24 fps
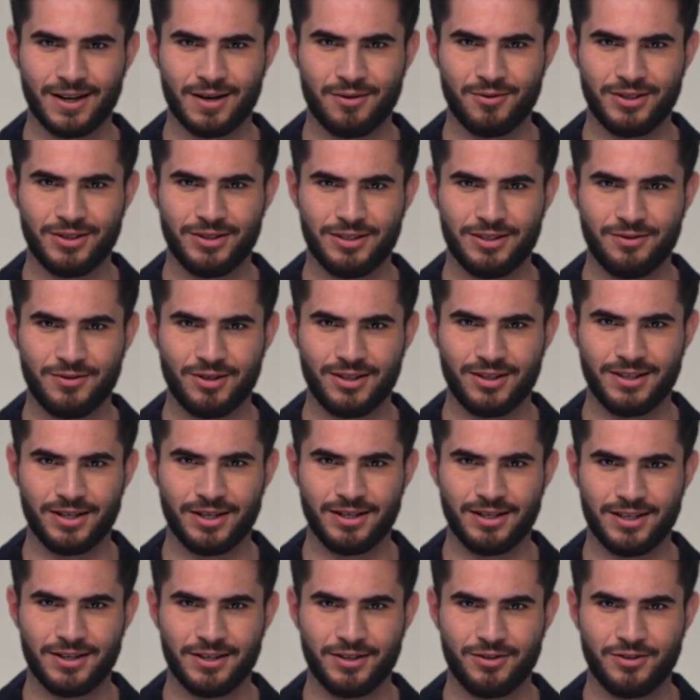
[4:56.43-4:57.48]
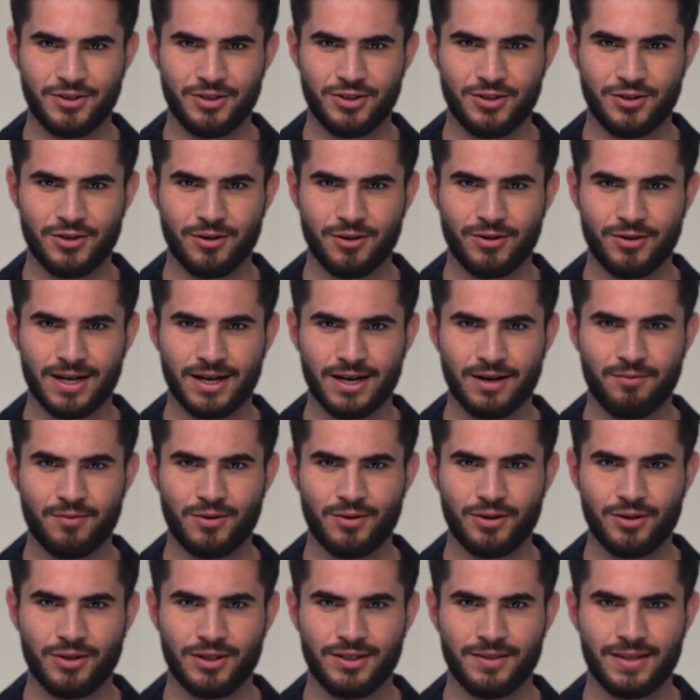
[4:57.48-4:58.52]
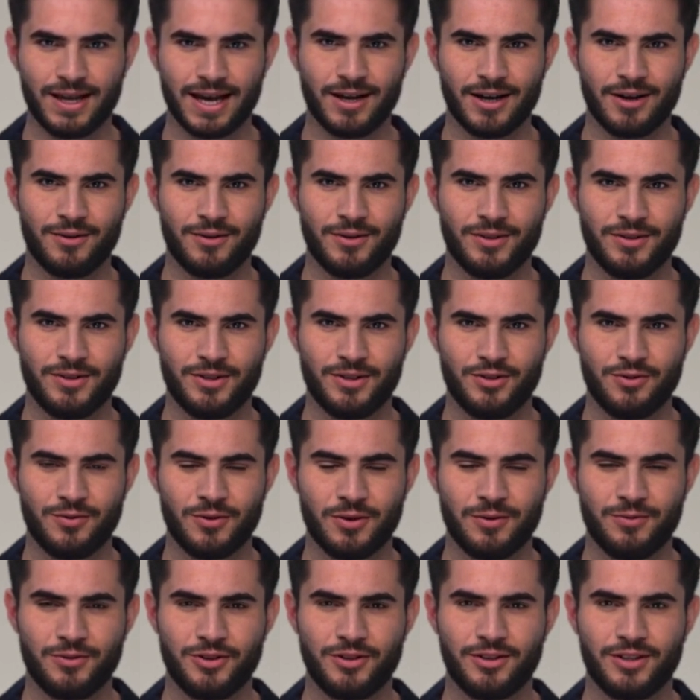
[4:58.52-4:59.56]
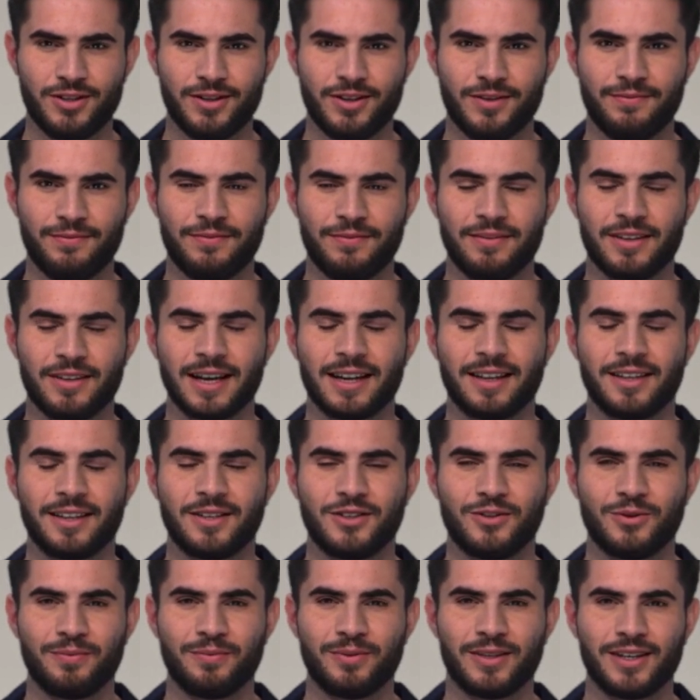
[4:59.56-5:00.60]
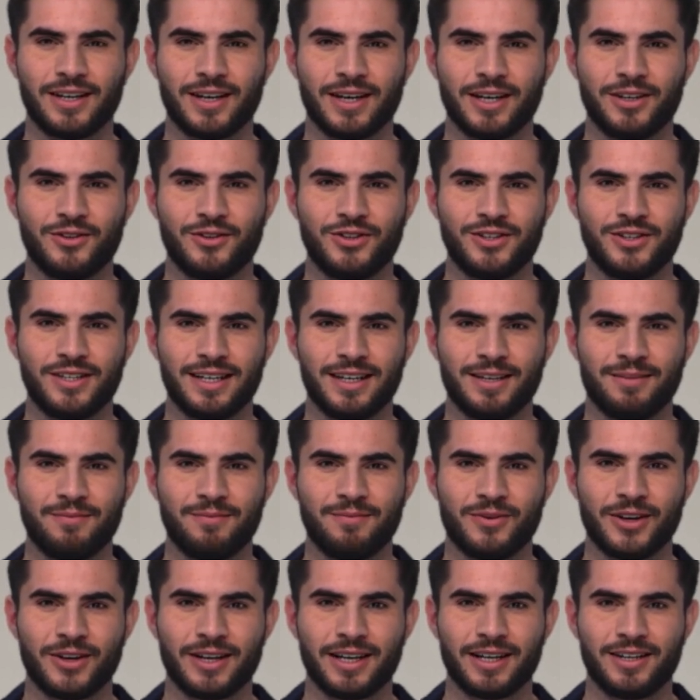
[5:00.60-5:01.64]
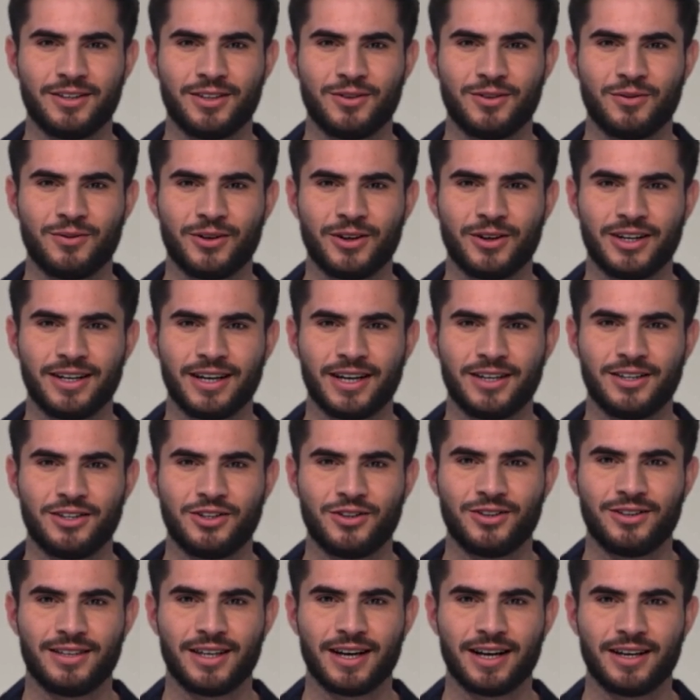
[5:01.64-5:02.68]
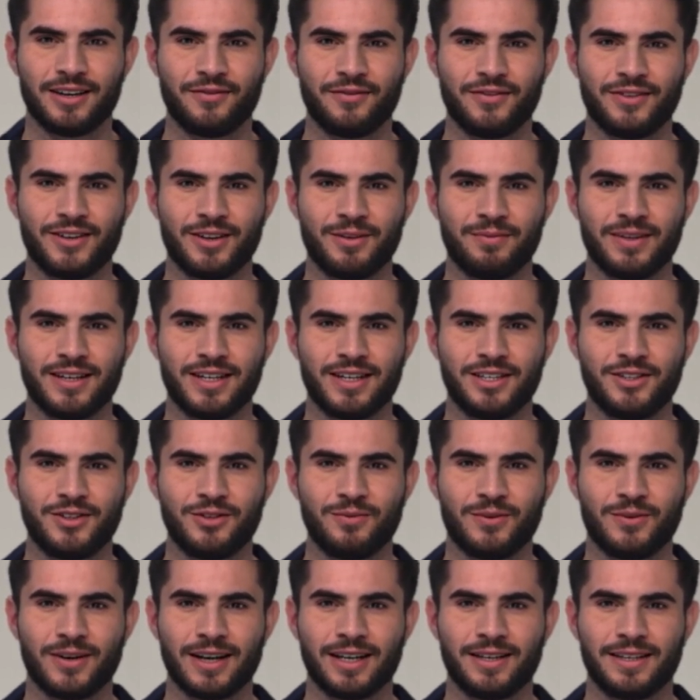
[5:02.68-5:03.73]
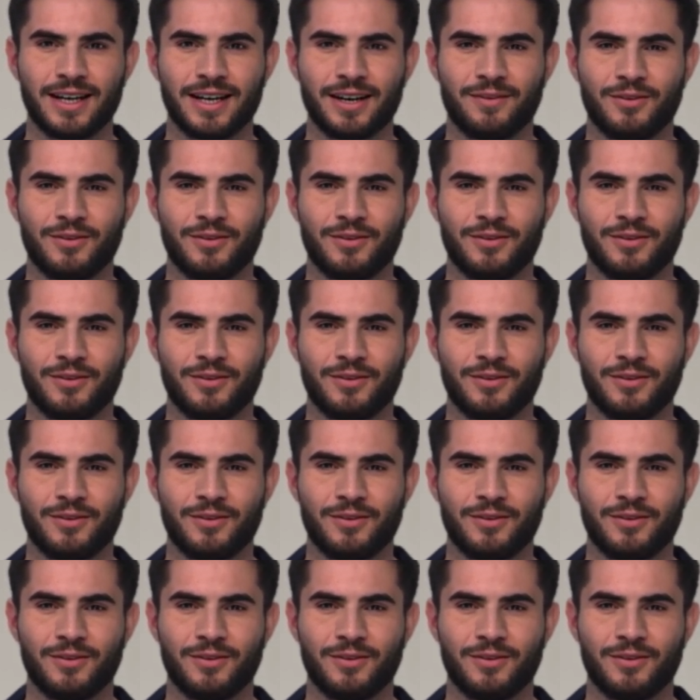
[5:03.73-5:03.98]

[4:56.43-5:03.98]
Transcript: I will leave the link and just go download it now in the description. And this will be like your second brain to organize your life and a place to write